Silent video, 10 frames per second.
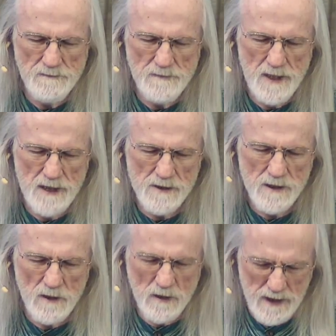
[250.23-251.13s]
And
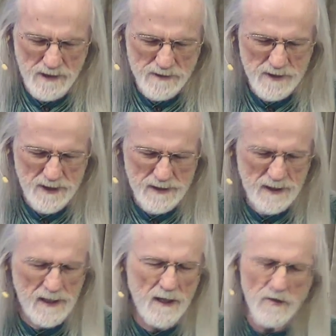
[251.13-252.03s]
so it is that
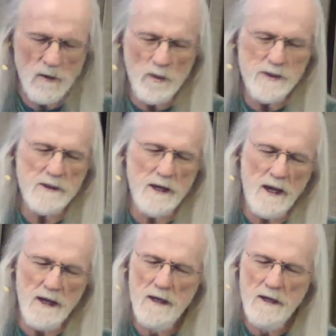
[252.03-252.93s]
together we say,
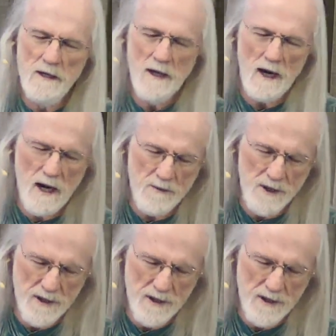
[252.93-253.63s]
Amen.